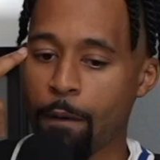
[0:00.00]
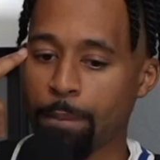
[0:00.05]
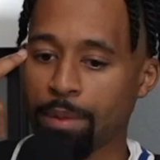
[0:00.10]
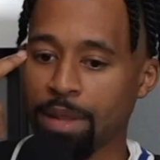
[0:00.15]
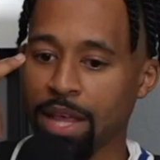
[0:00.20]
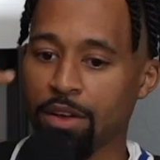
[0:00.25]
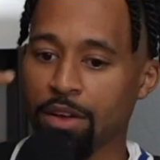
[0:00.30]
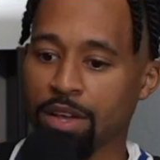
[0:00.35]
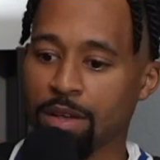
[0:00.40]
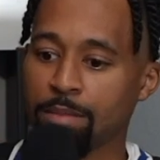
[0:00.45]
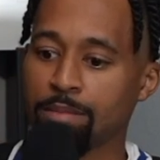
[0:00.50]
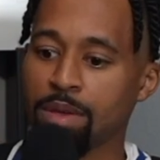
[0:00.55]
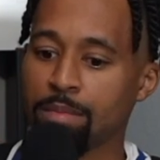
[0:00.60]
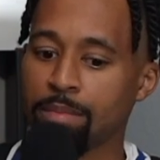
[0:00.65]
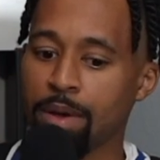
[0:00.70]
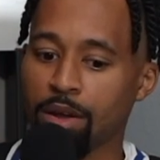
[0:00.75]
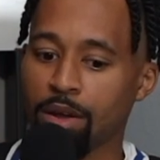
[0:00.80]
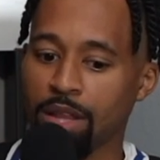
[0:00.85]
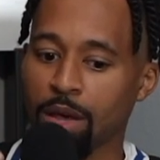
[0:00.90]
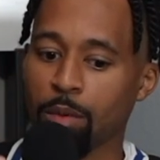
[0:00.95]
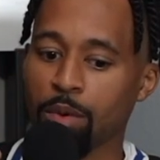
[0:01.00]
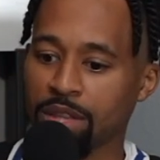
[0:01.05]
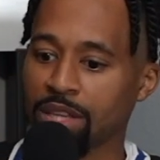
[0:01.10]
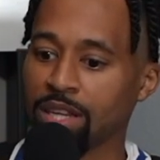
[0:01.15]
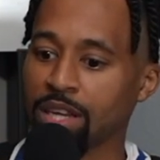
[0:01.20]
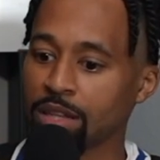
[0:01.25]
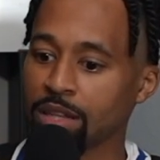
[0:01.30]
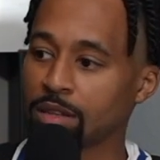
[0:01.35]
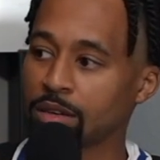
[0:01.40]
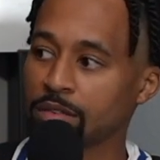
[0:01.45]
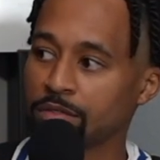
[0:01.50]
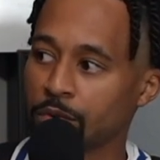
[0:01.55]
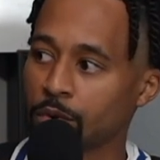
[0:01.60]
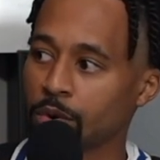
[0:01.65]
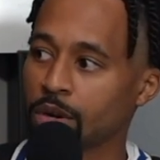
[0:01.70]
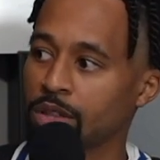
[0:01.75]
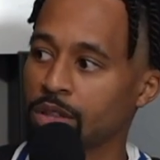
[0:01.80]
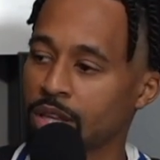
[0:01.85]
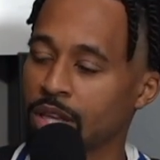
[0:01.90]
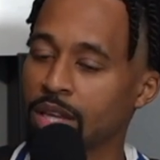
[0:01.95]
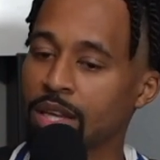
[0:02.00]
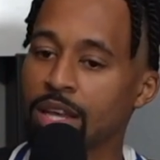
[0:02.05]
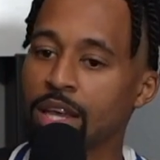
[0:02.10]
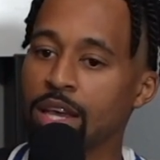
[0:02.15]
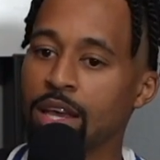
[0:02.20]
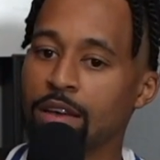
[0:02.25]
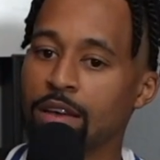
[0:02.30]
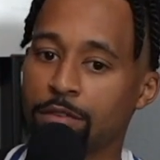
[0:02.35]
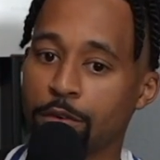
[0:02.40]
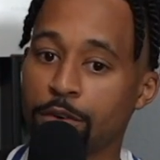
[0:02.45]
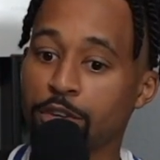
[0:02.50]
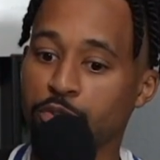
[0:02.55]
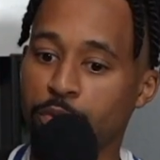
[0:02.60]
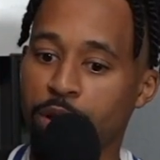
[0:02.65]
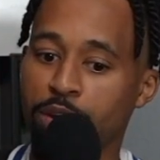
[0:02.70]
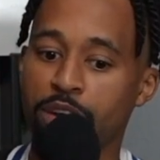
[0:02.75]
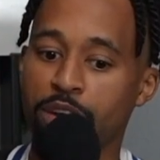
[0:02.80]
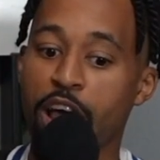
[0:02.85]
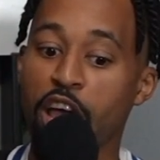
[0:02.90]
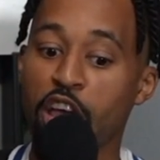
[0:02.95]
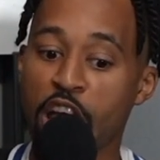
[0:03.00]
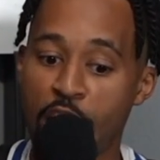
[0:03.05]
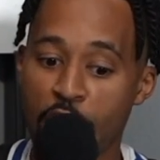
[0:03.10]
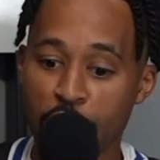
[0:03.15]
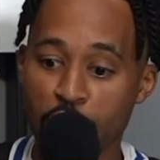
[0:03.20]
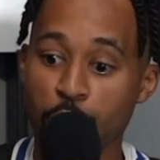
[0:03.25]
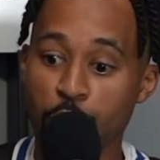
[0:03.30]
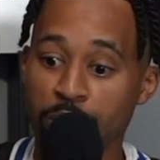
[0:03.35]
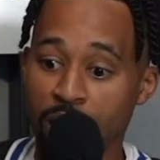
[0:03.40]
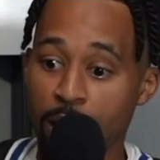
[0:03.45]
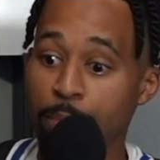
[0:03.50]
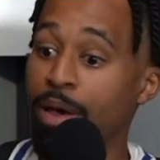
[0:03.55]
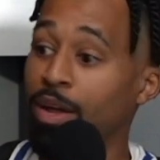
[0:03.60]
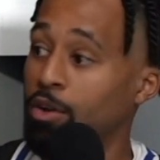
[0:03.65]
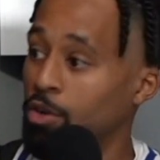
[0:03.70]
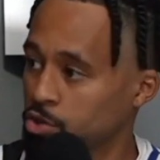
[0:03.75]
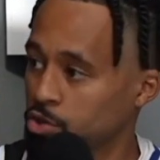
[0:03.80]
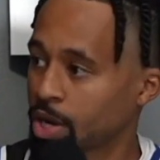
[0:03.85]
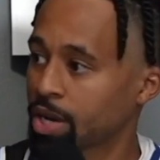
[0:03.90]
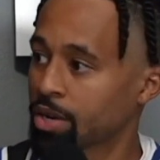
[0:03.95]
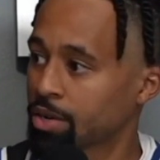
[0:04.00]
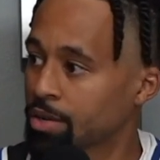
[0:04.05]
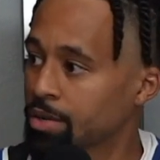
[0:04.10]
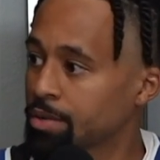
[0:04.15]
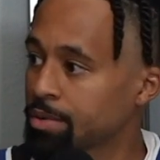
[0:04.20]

player can be better, like what they need to look for, and then for a trainer, how you can be a better trainer.